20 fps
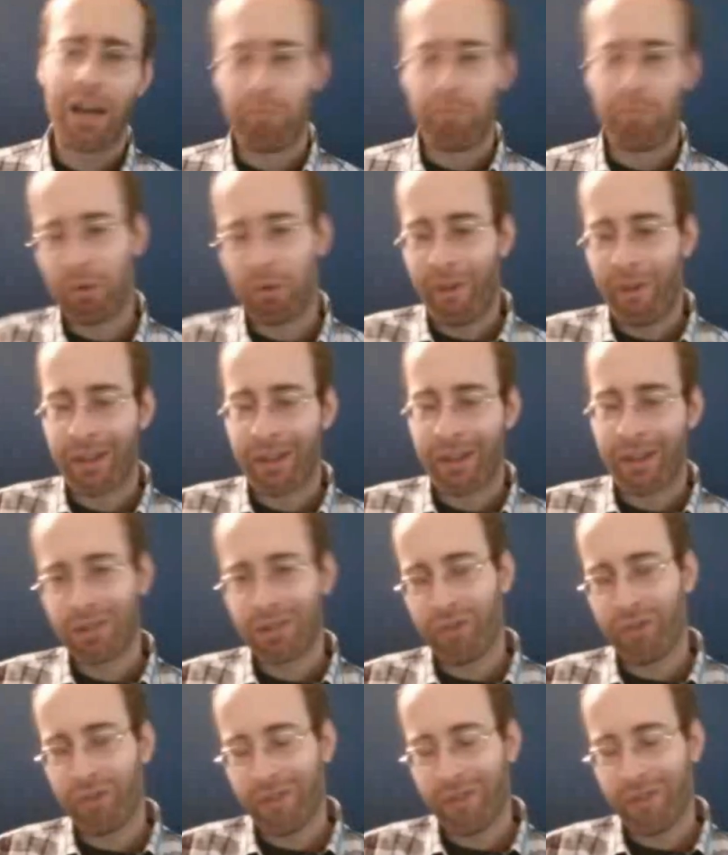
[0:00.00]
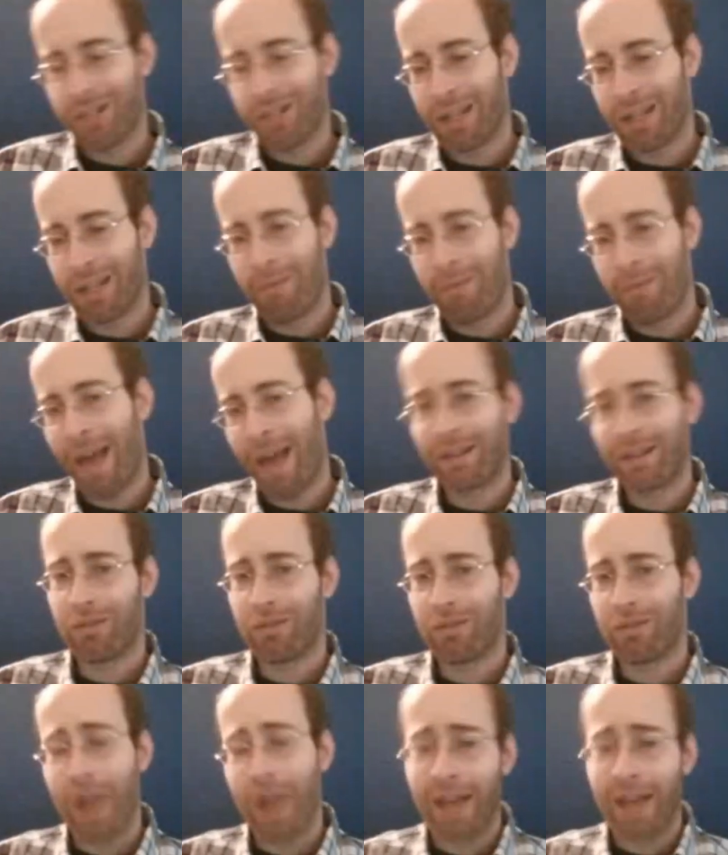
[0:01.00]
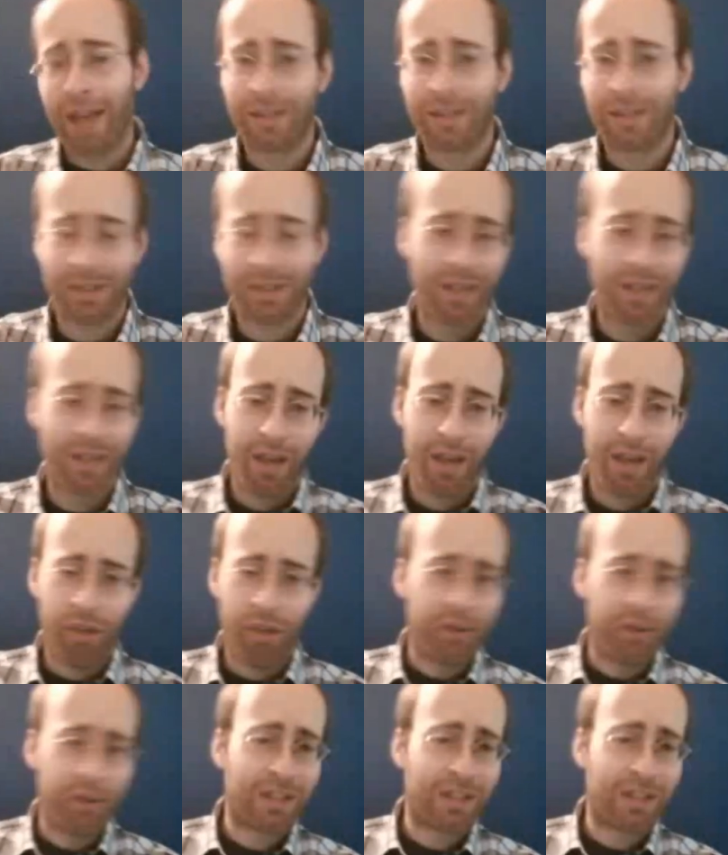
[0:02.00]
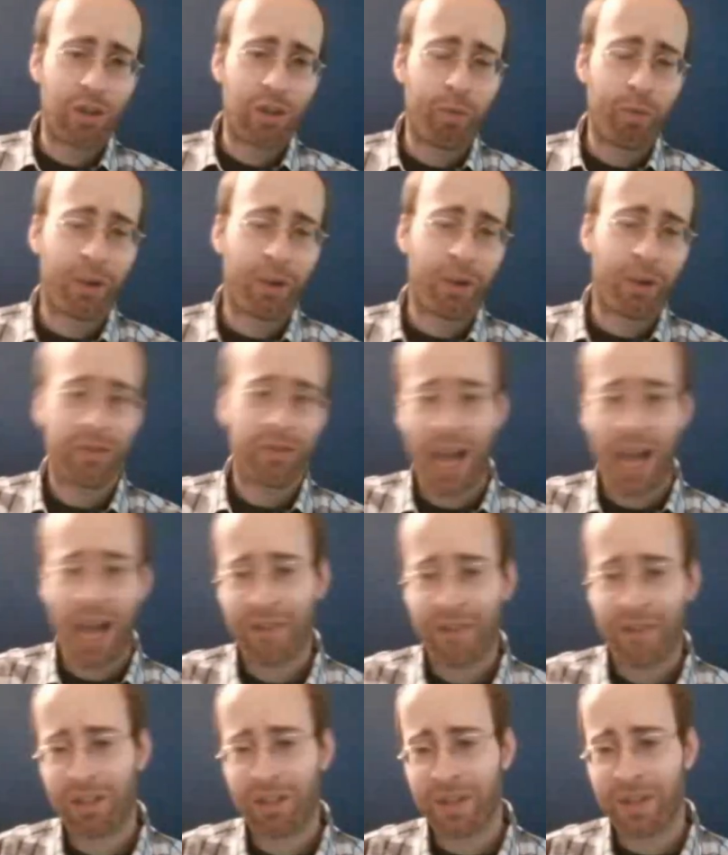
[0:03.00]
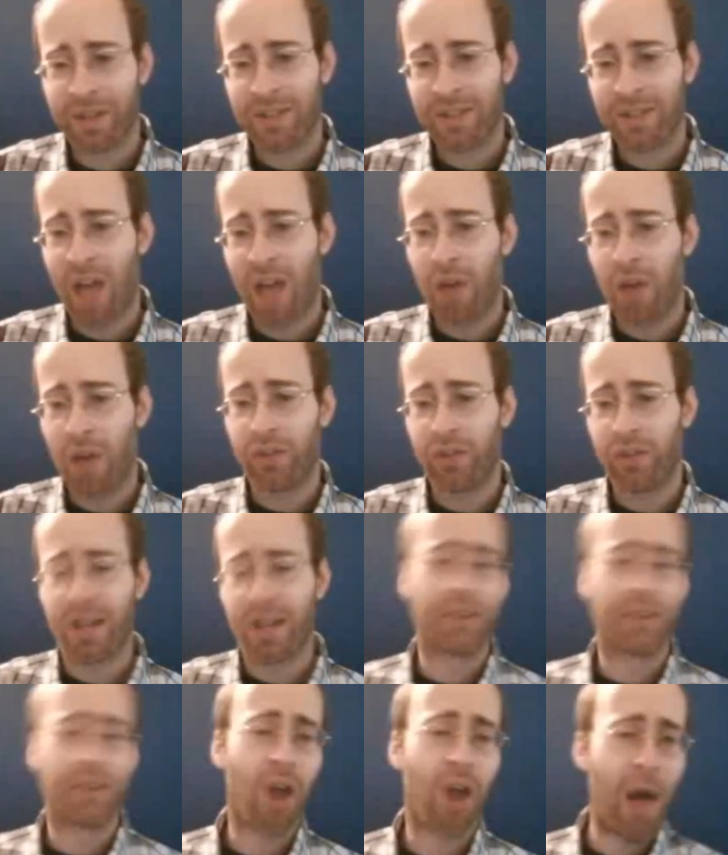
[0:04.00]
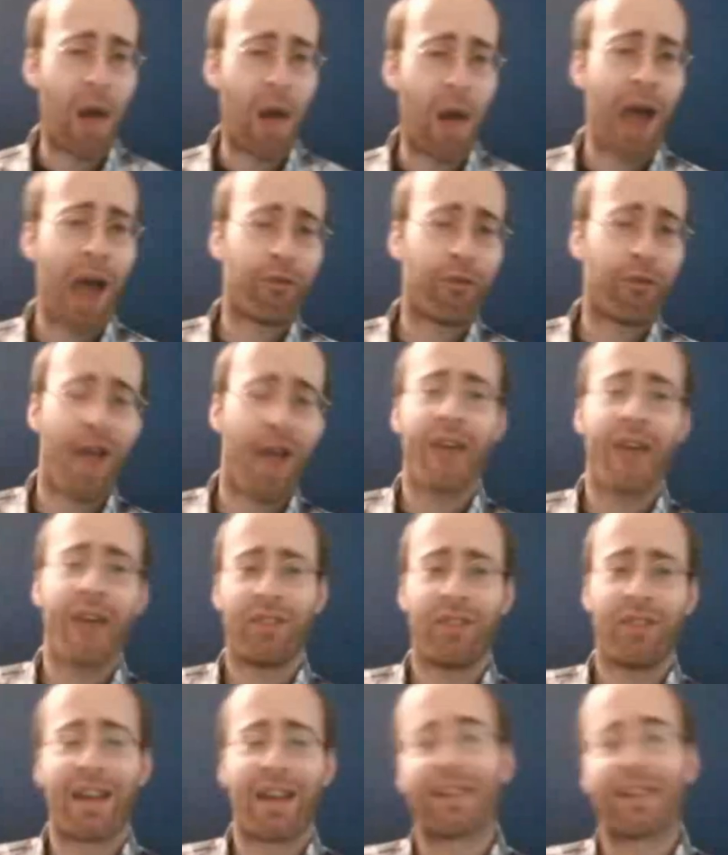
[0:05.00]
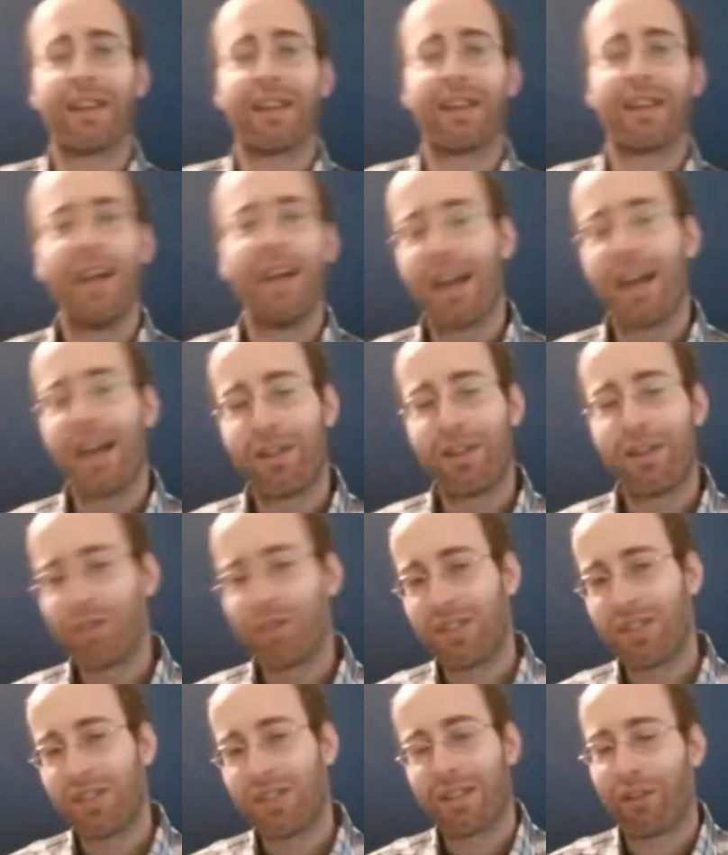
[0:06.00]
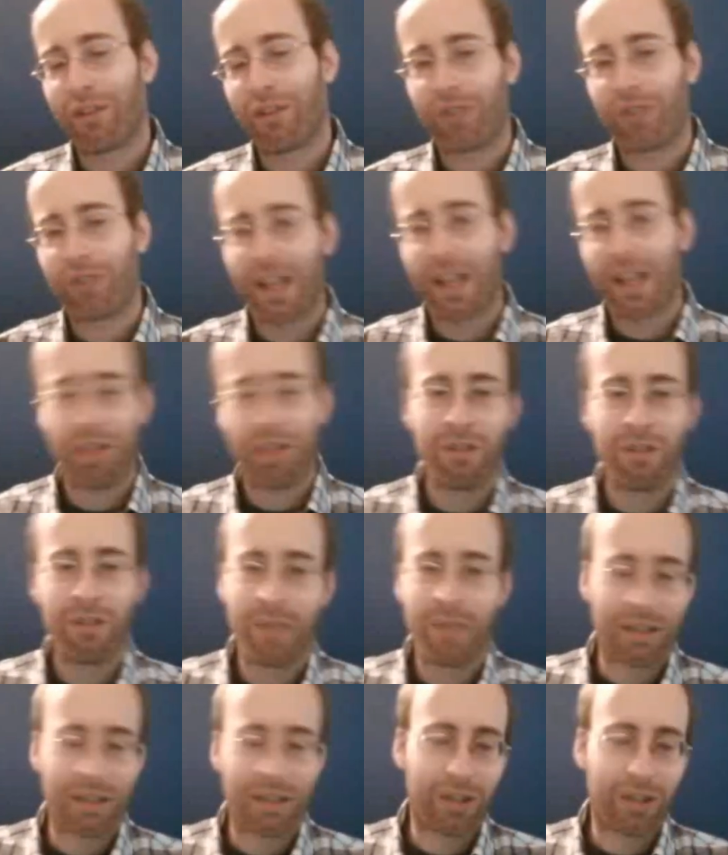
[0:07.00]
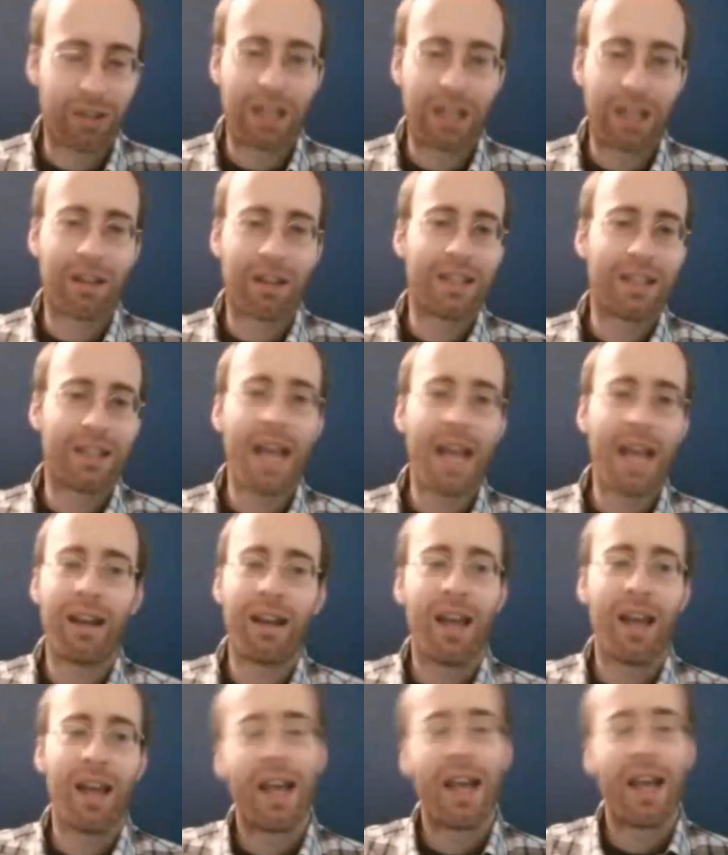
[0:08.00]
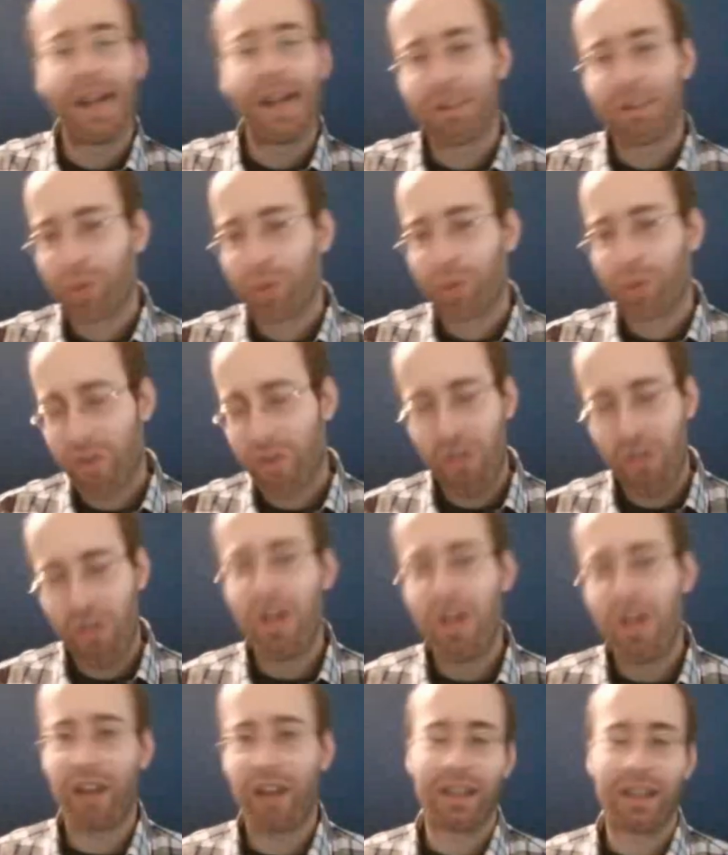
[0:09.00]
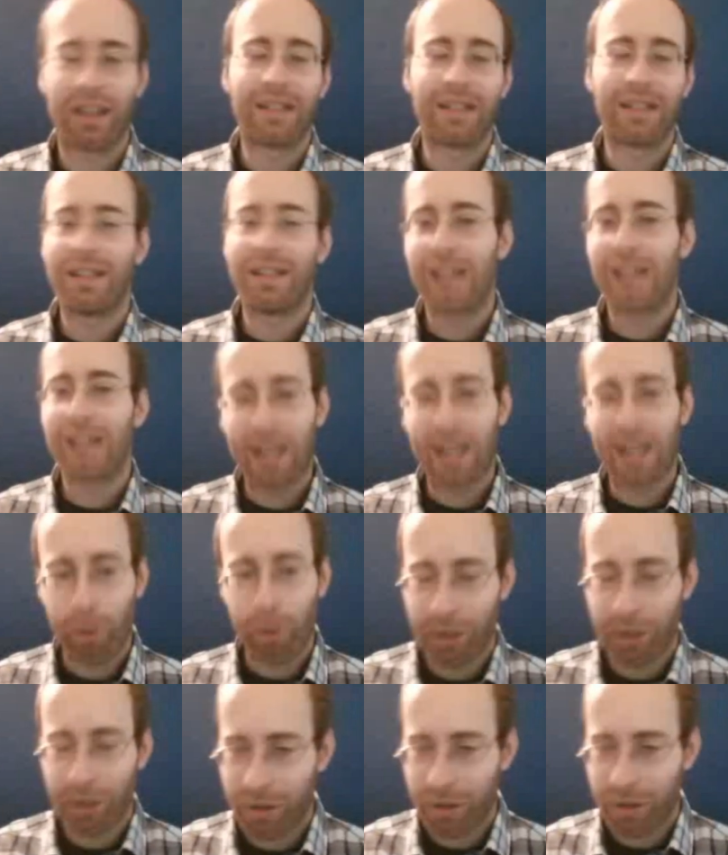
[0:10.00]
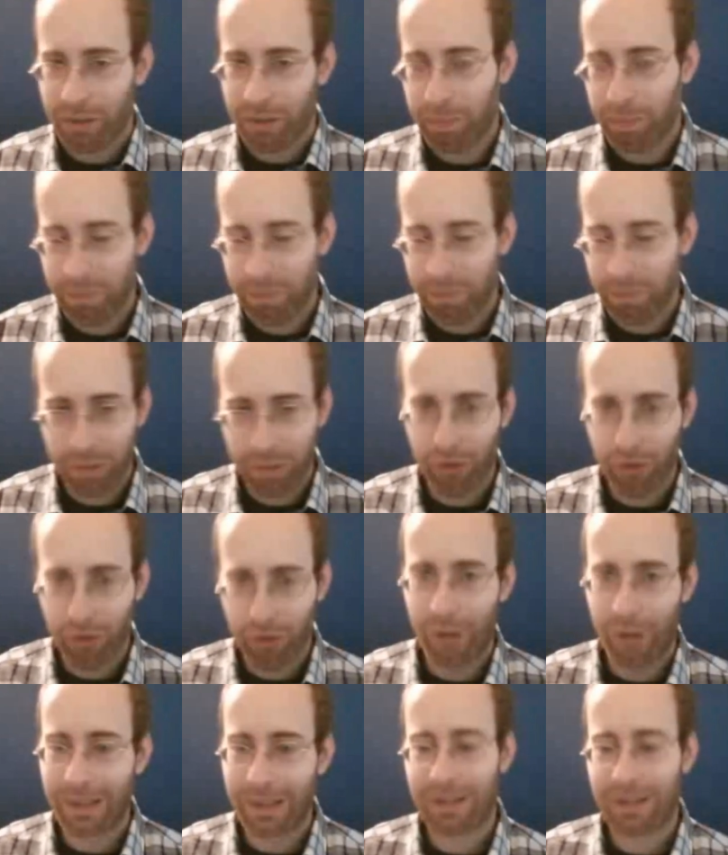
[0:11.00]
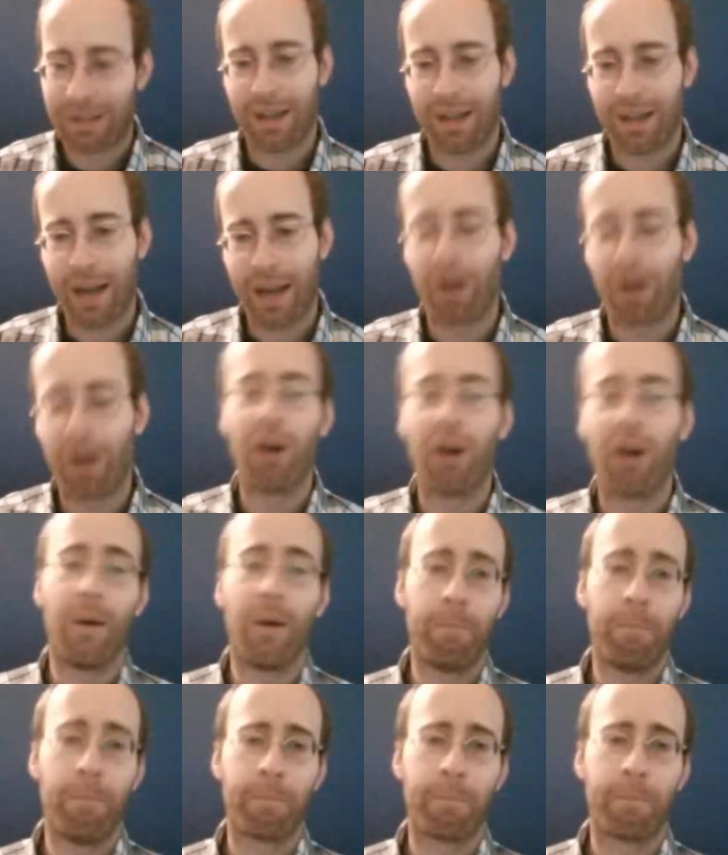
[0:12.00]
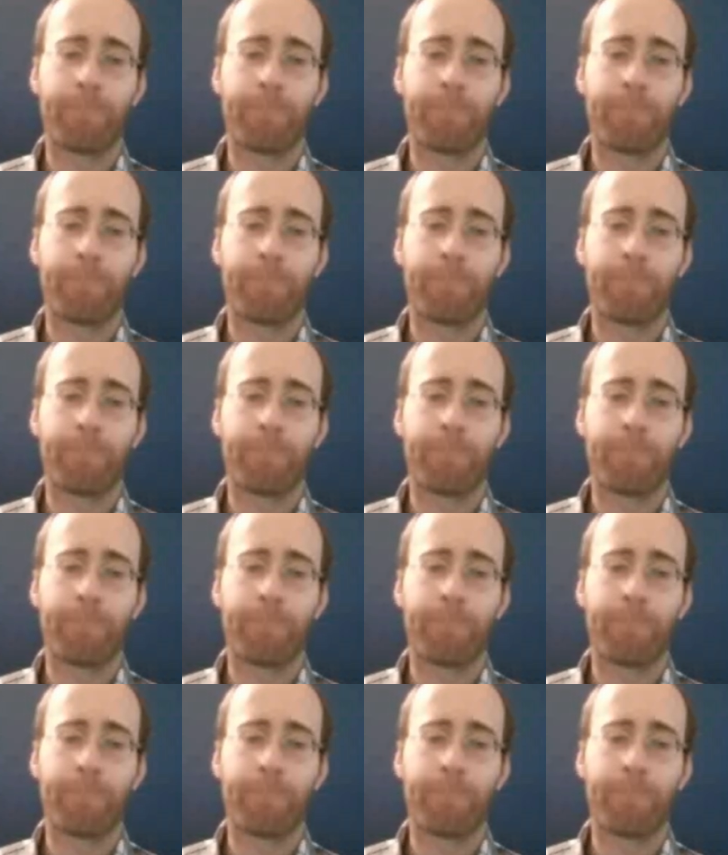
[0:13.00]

But when there's 15 manta rays, it's 32.5 degrees Celsius. Oh, how fascinating. And you just sit there for like 3 minutes looking at all the data, and it's worth nothing. It's not helping your performance at all.